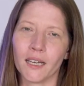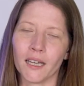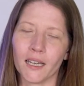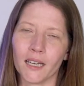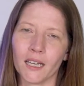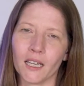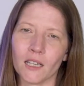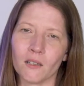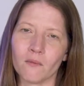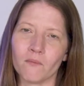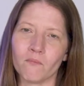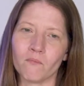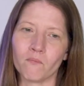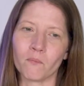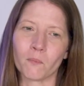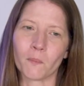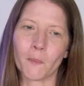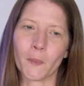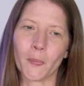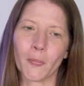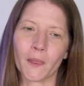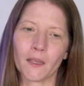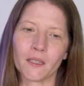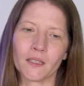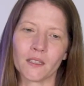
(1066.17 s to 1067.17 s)

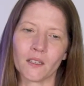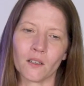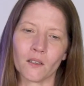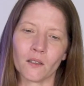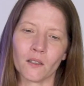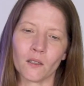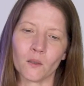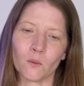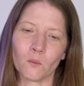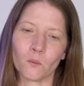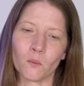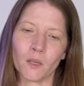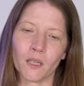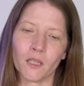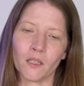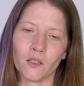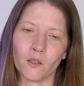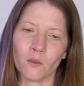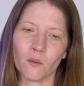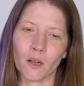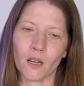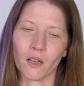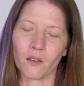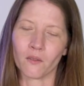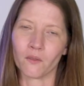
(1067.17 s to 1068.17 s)
so that when
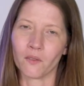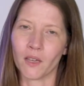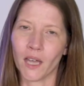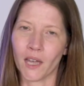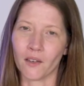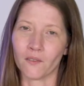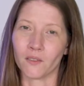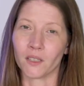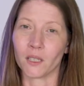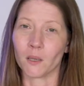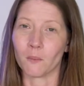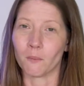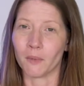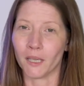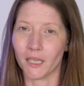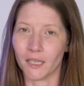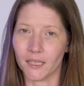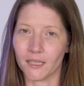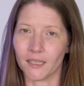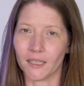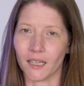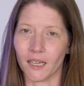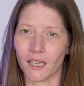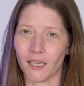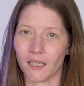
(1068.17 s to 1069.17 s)
you are having a
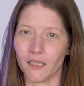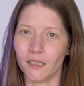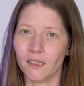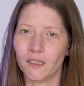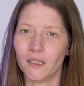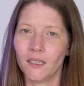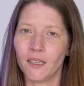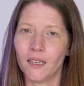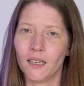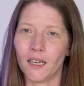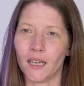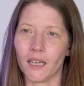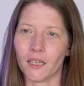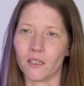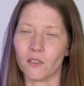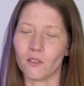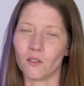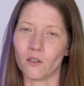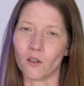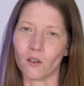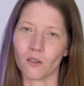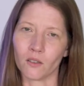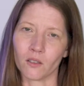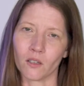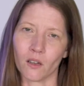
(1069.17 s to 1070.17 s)
better day and you're
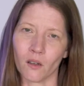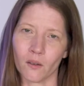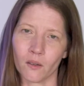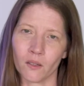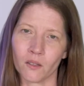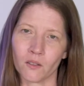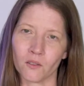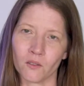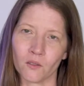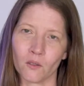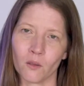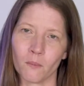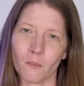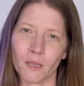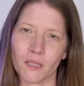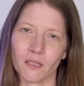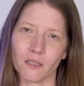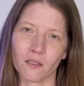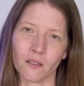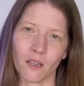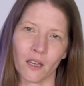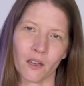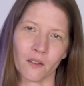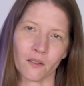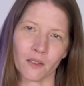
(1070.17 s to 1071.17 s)
not going through a
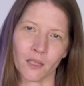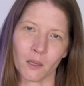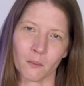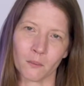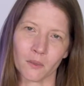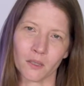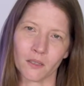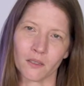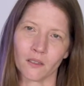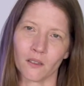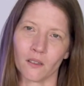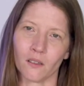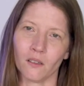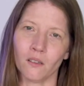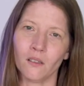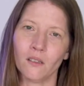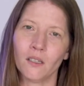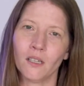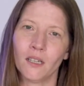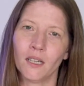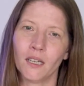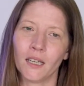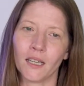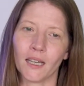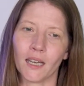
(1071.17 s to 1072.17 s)
mental health episode,
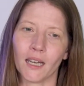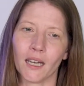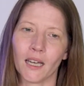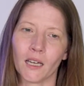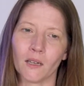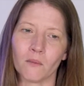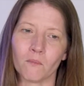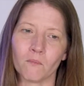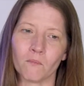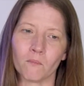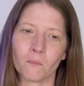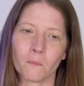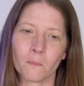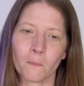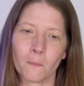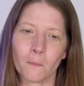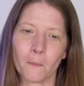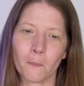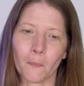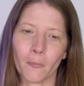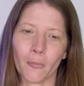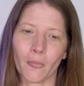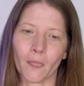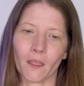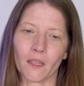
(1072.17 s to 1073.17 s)

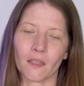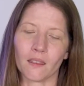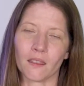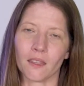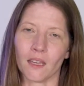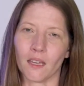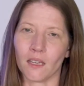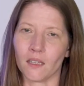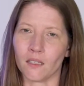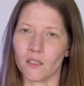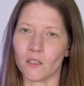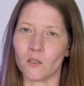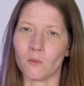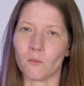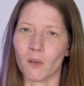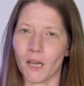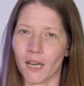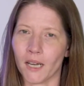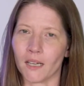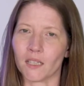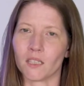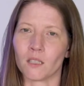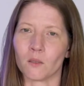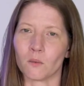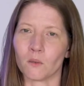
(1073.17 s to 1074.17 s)
then you
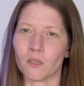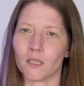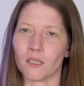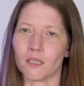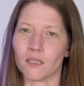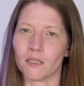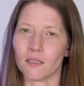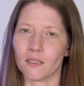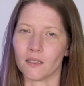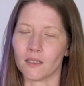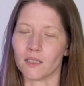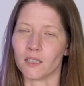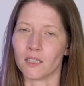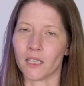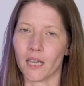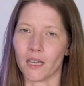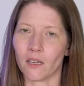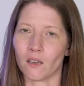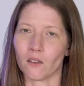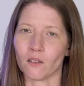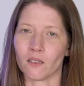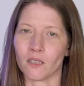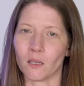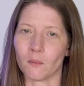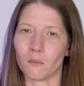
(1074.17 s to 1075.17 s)
might actually want to
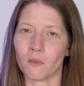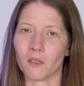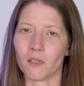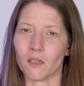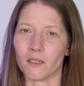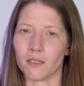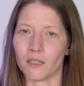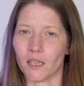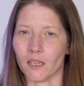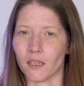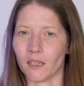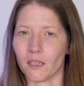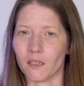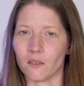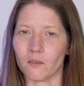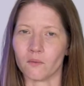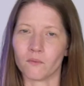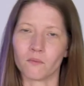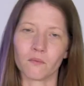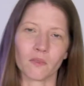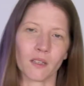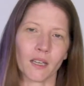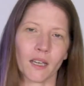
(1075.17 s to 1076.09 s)
take on some of those other